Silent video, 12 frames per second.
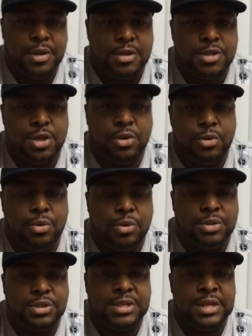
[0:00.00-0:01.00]
So
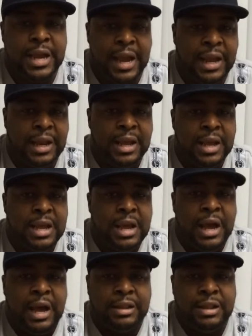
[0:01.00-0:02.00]
tonight,
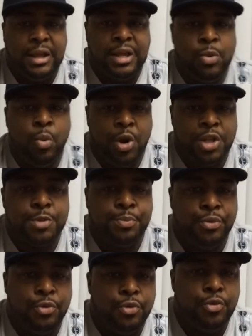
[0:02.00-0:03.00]
he wanted to
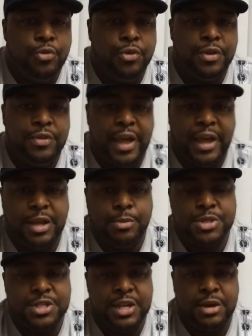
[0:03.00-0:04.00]
prove that he
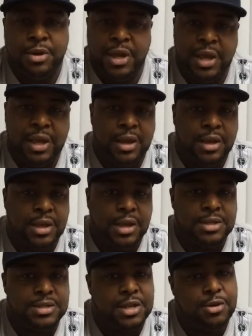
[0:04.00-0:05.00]
was still here, he
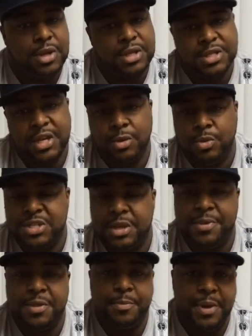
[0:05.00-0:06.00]
could still contend with
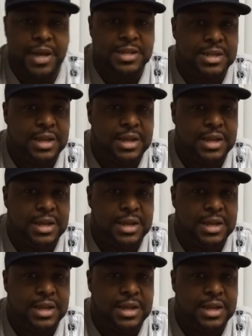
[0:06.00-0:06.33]
some of the best,